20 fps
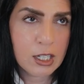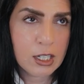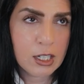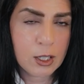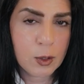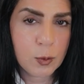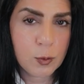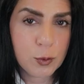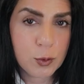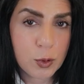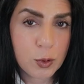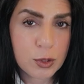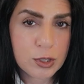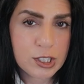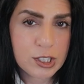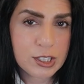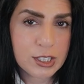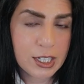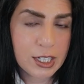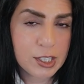fraud
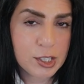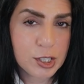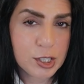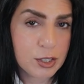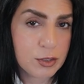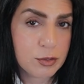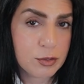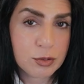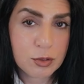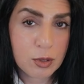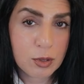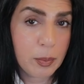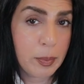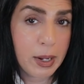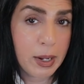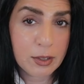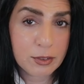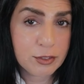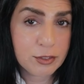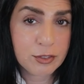detection for
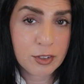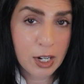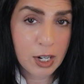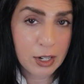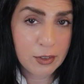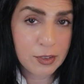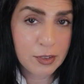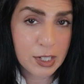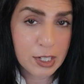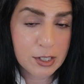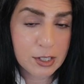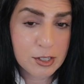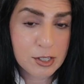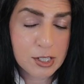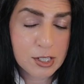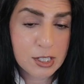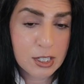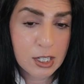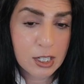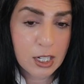about 5
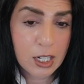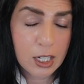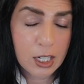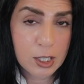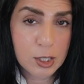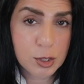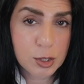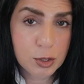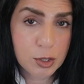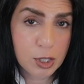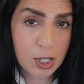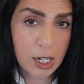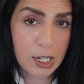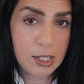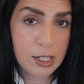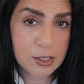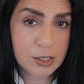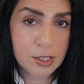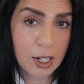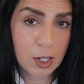years. It's
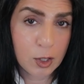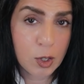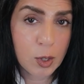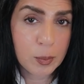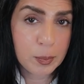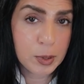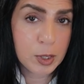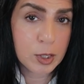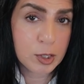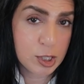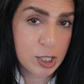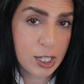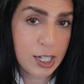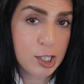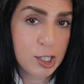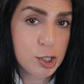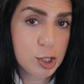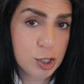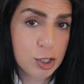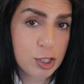quite
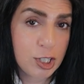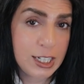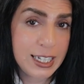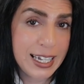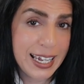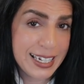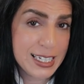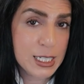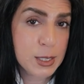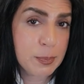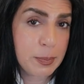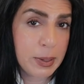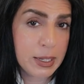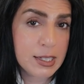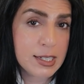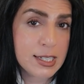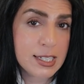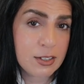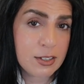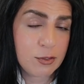computationally
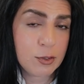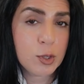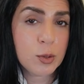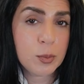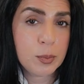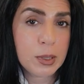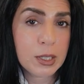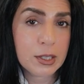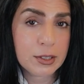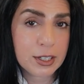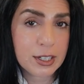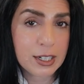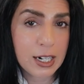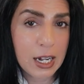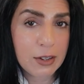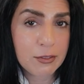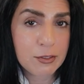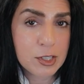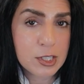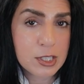expensive to build
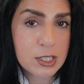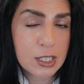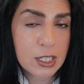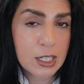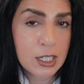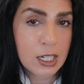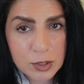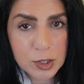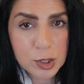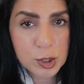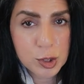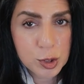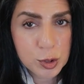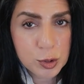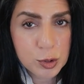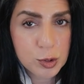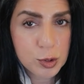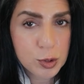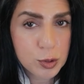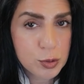graphs. You
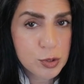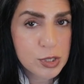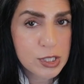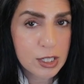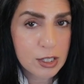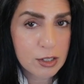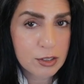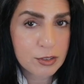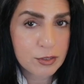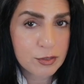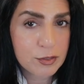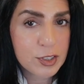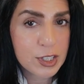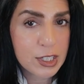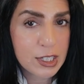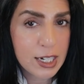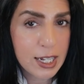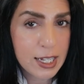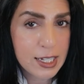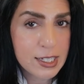should use a lot of
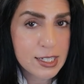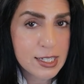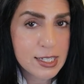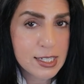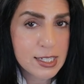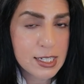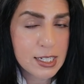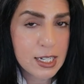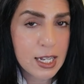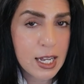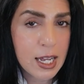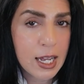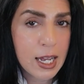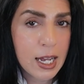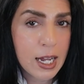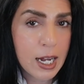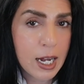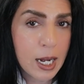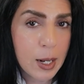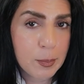lazy
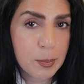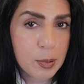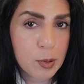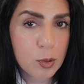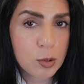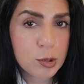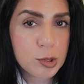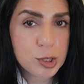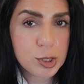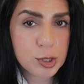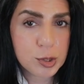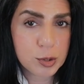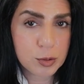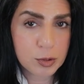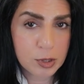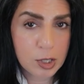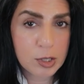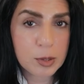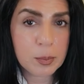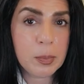approach, so
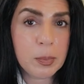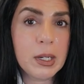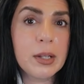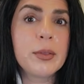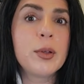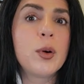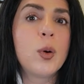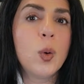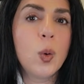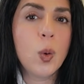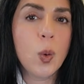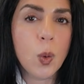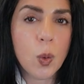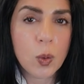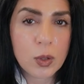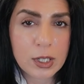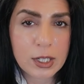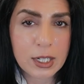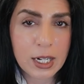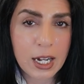not build the
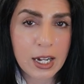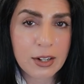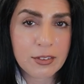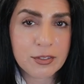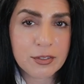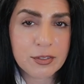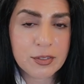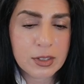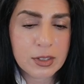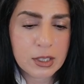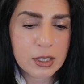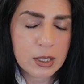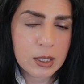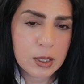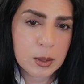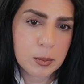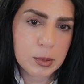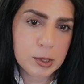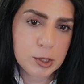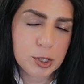whole graph,
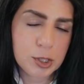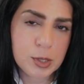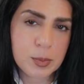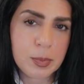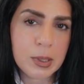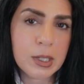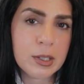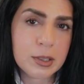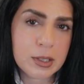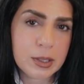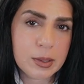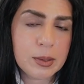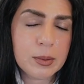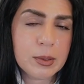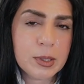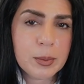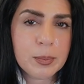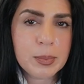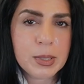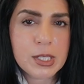but just build
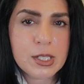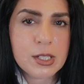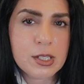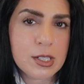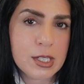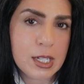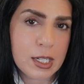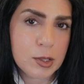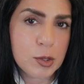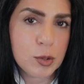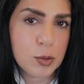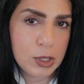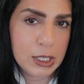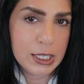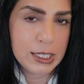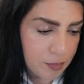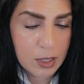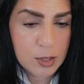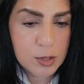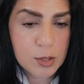the pieces that you
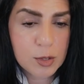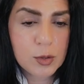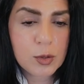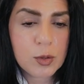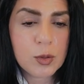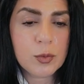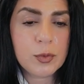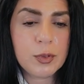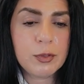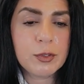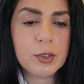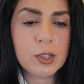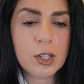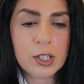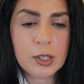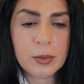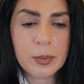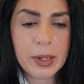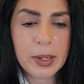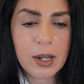need. So we've
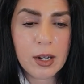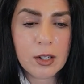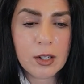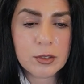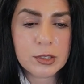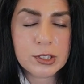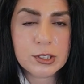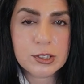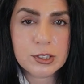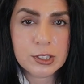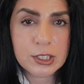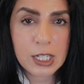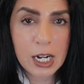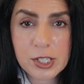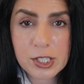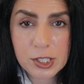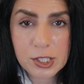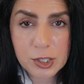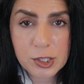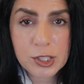talked about
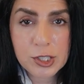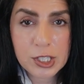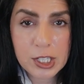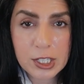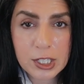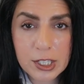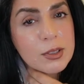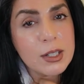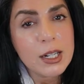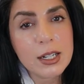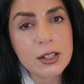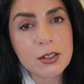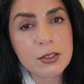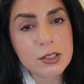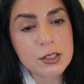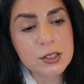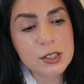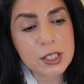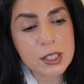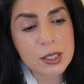graph engineering.
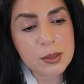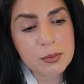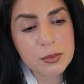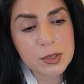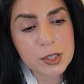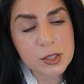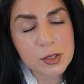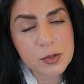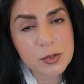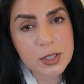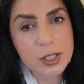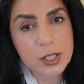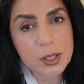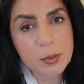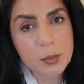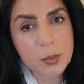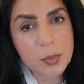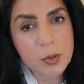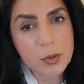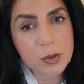Another term which is very
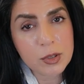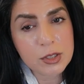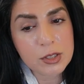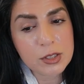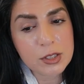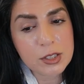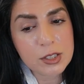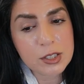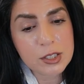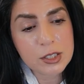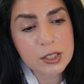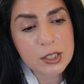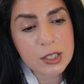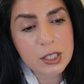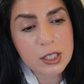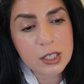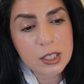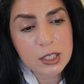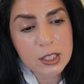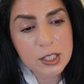important
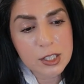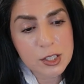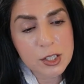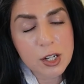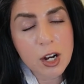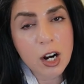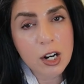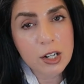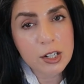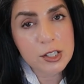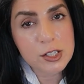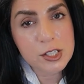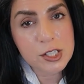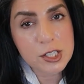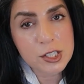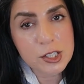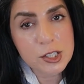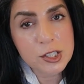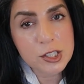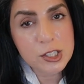is harness
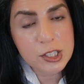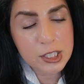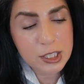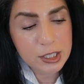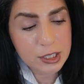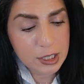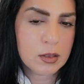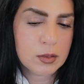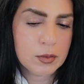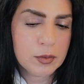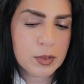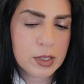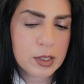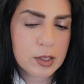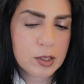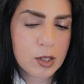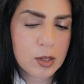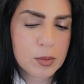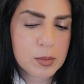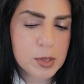engineering. When
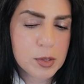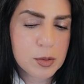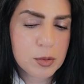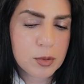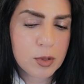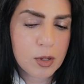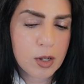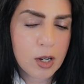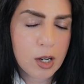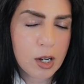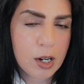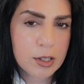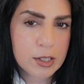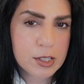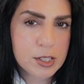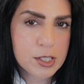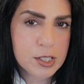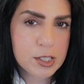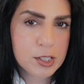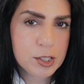it comes to
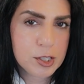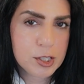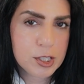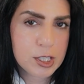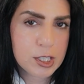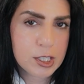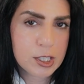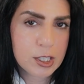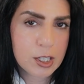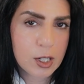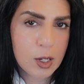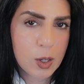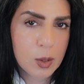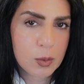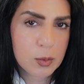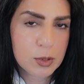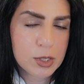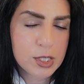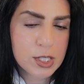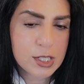harness engineering, I
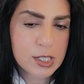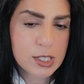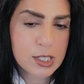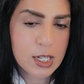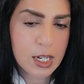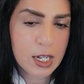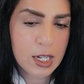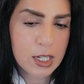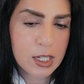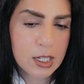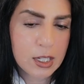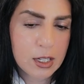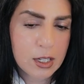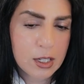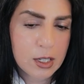would say